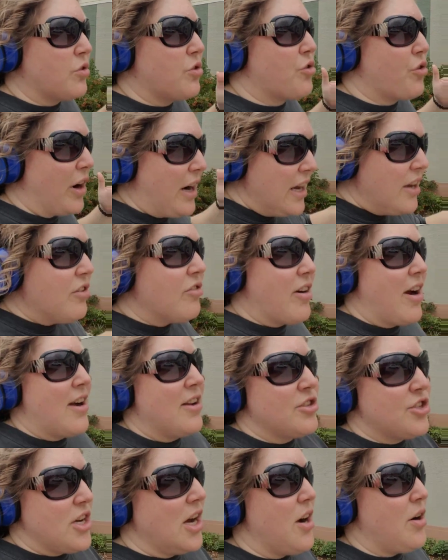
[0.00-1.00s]

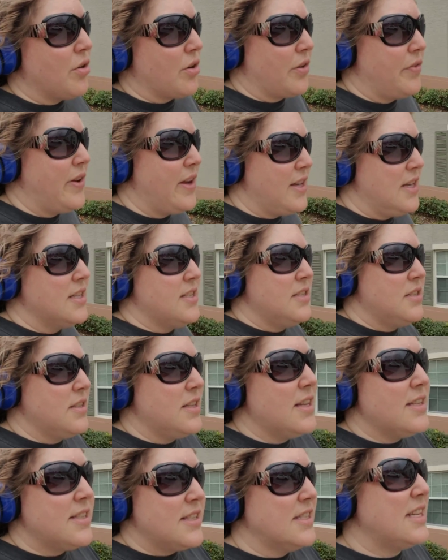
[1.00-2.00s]
great-grandchild of his
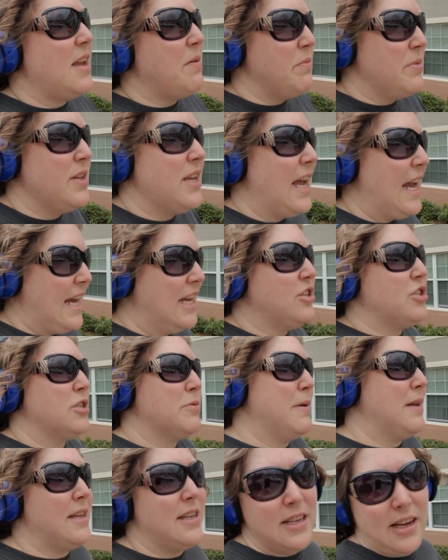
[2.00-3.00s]
is the same age
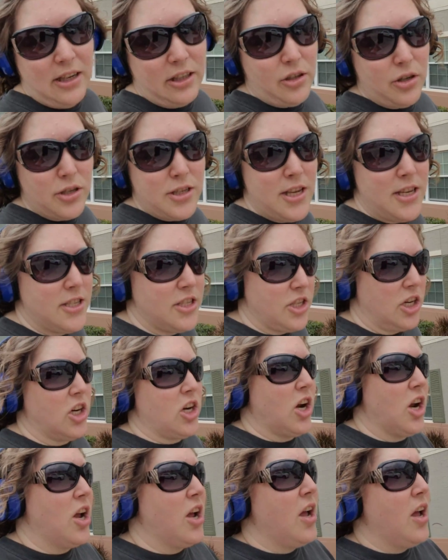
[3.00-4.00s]
as my younger
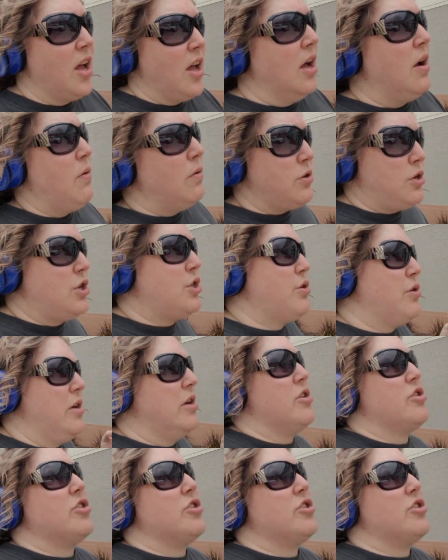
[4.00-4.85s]
sister, which is 3